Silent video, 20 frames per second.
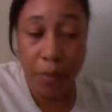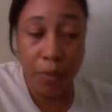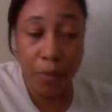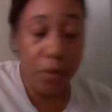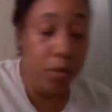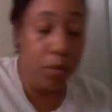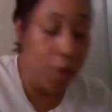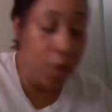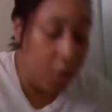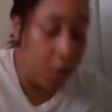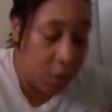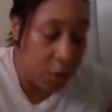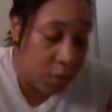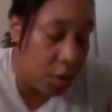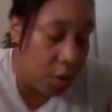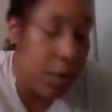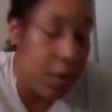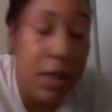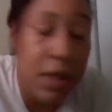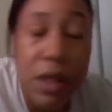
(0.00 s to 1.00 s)

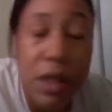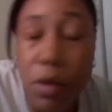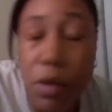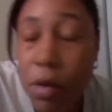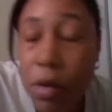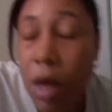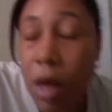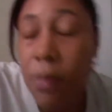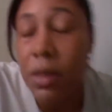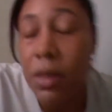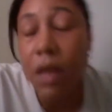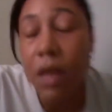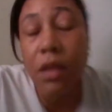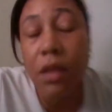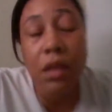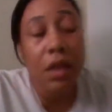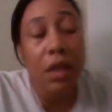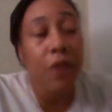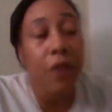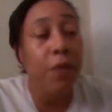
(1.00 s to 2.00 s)
It still comes
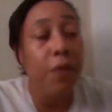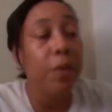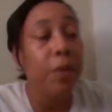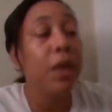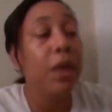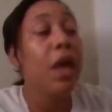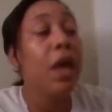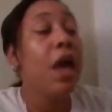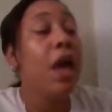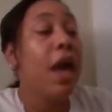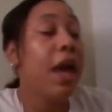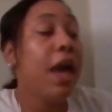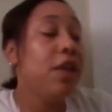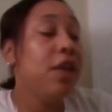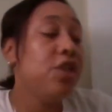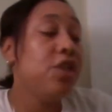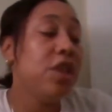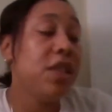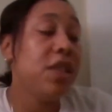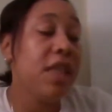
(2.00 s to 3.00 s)
underneath me.
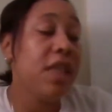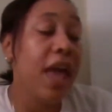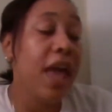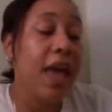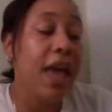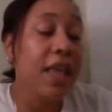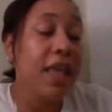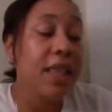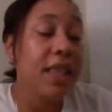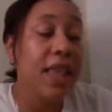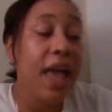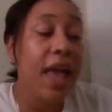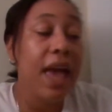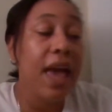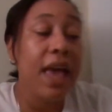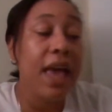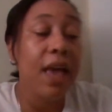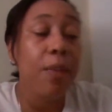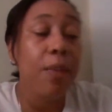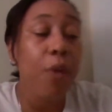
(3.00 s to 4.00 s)
It's just that it's
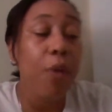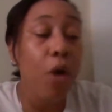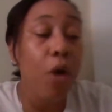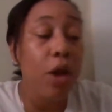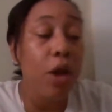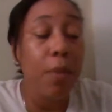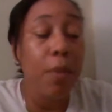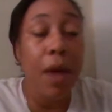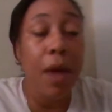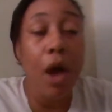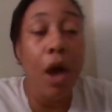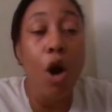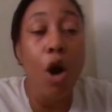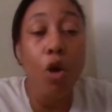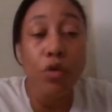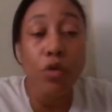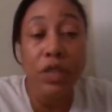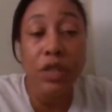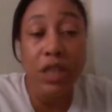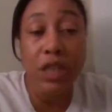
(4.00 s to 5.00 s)
not part of my
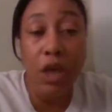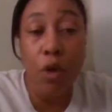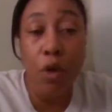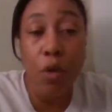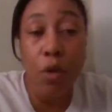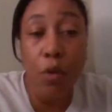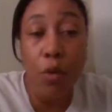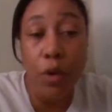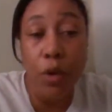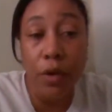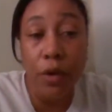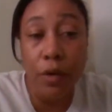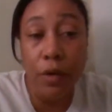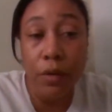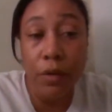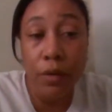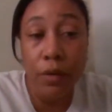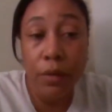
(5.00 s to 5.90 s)
wholesale order.